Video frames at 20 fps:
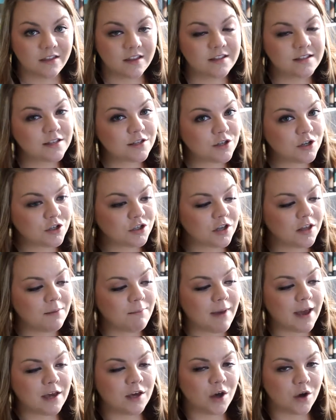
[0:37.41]
This is usually
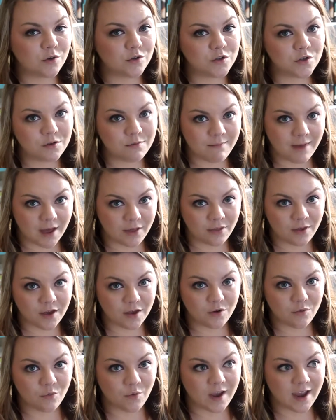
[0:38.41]
my go-to
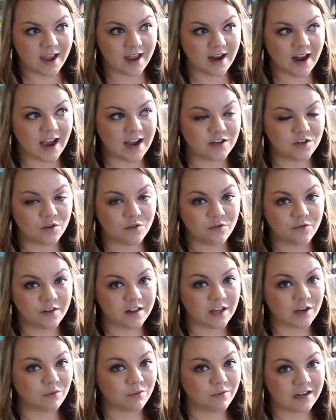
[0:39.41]
method when I don't feel
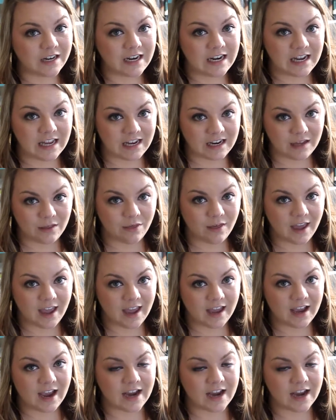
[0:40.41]
like reading anything.